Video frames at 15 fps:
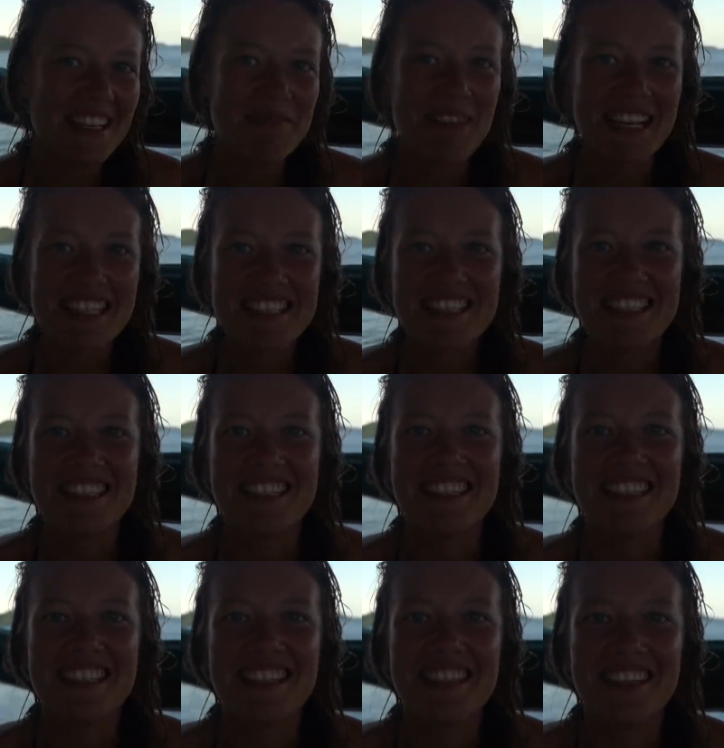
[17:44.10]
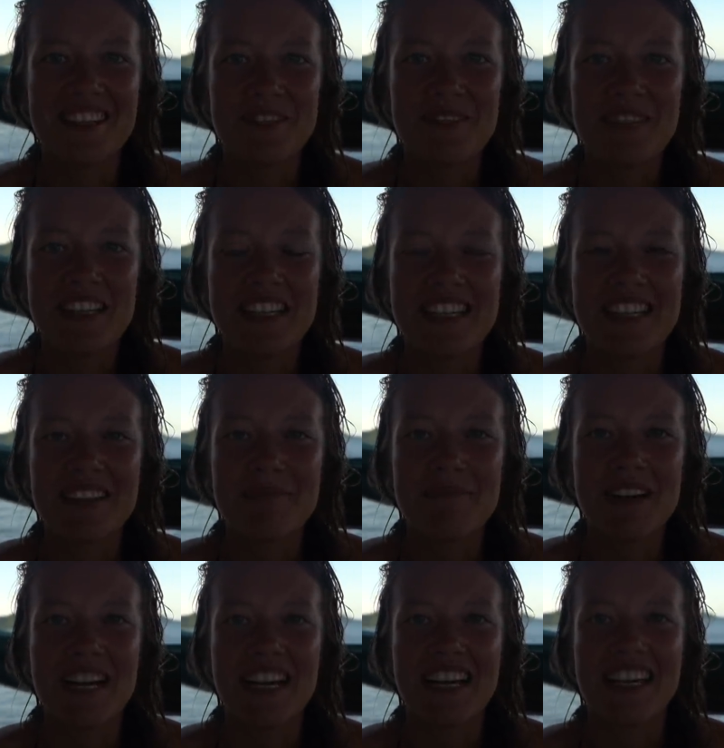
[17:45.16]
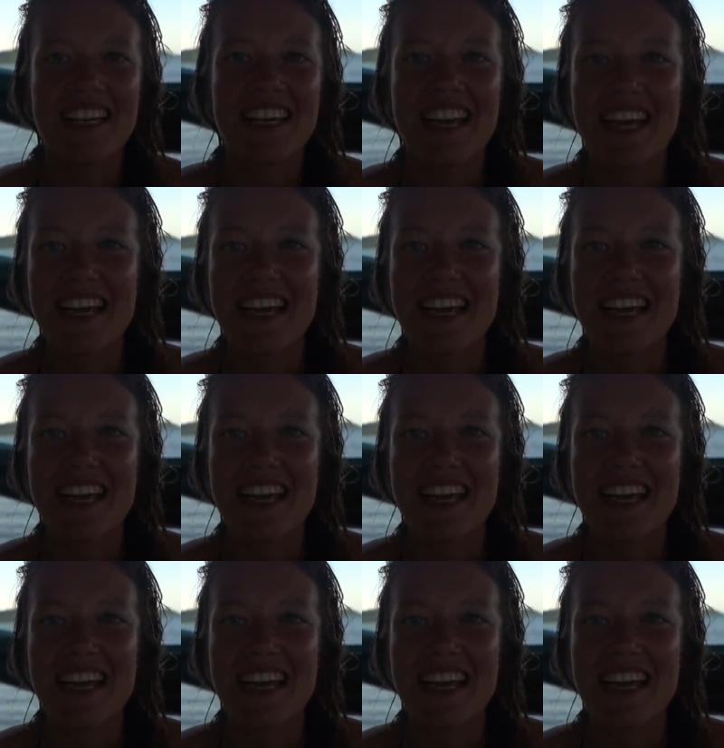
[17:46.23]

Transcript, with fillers: I'm actually uh, reading my